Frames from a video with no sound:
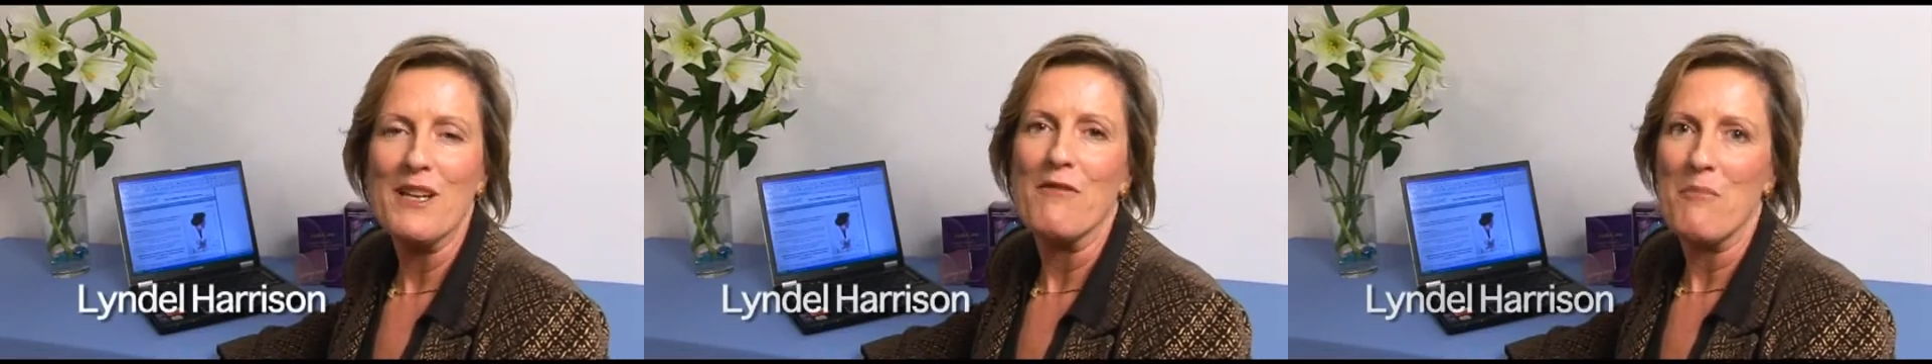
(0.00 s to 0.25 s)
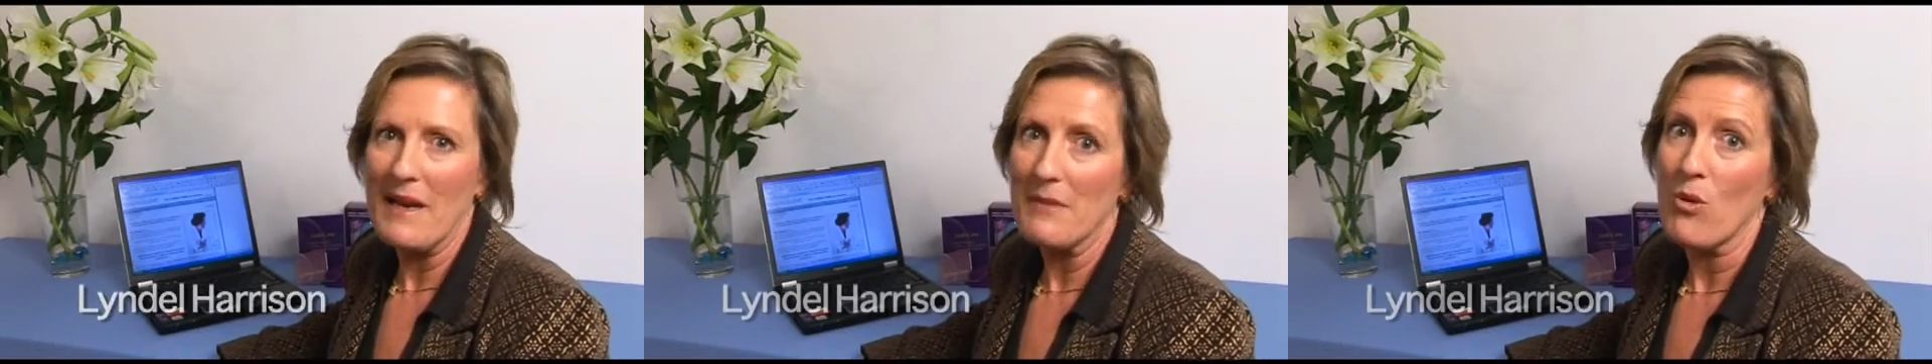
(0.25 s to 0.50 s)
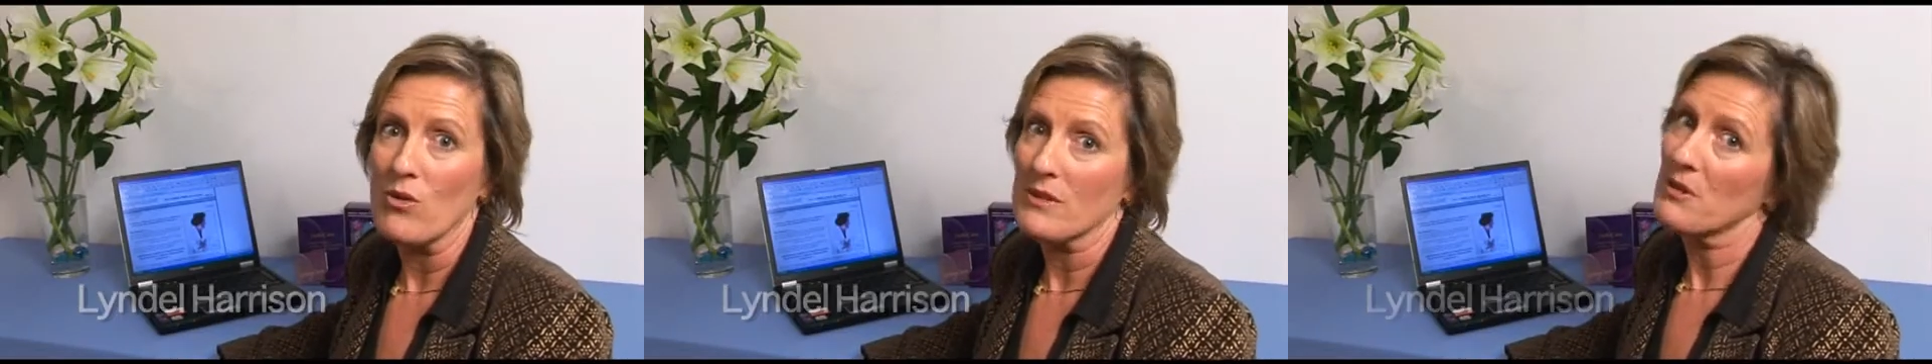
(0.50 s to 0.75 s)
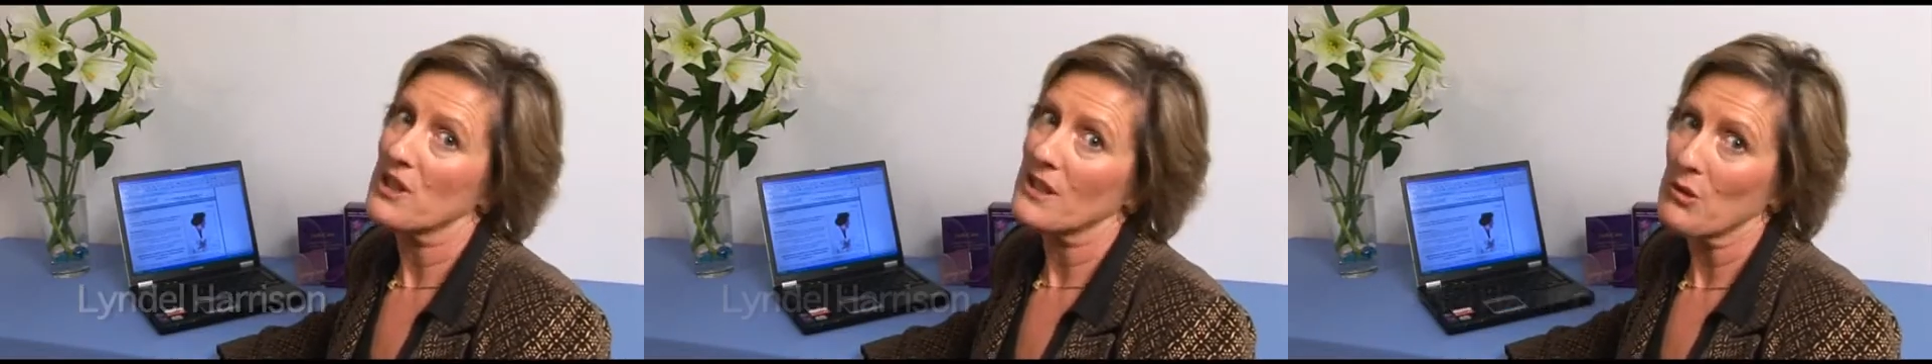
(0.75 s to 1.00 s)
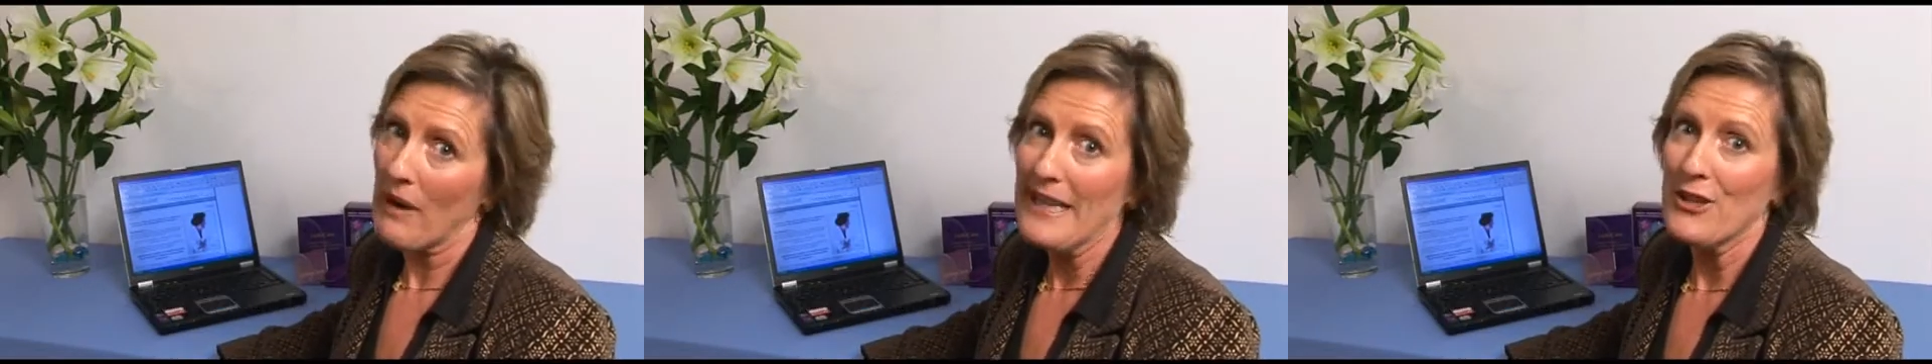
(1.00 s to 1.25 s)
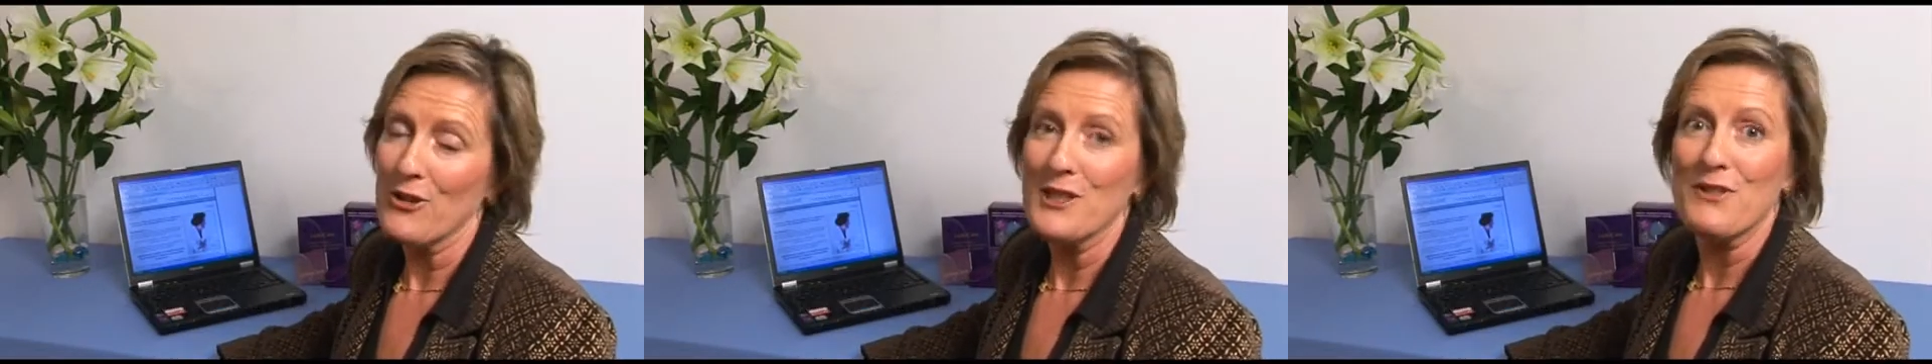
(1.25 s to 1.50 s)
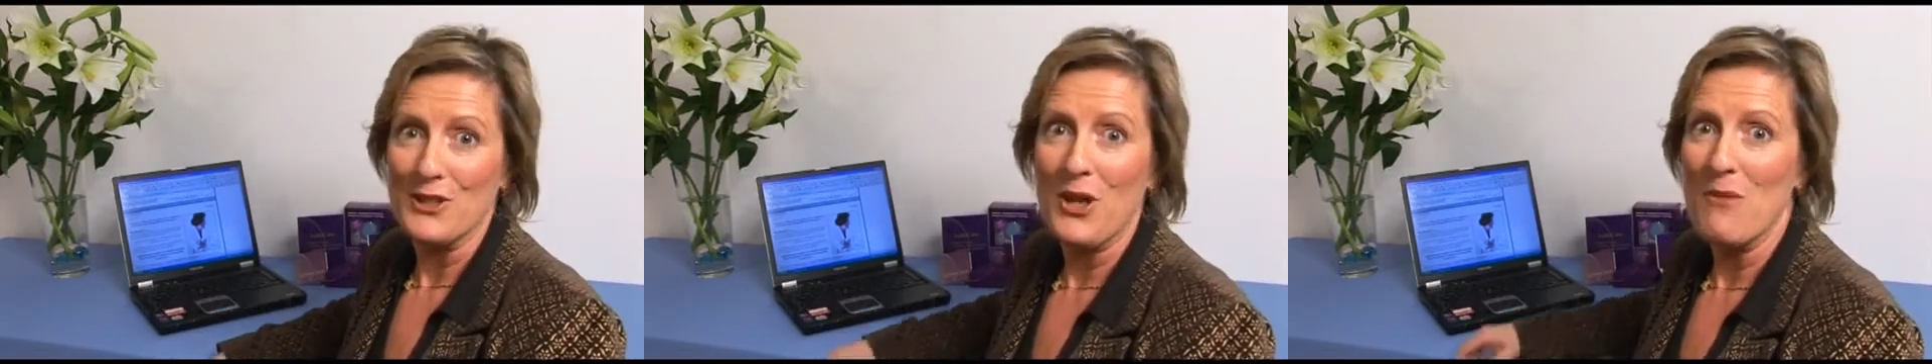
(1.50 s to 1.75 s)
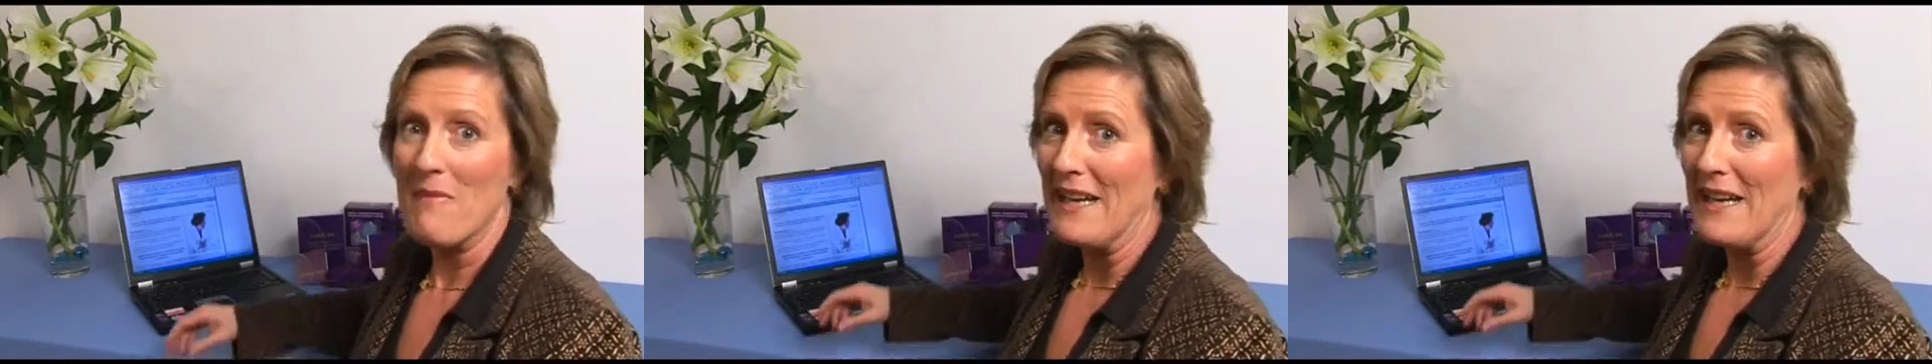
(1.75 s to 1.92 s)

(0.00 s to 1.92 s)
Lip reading: of menopause, which is great news for so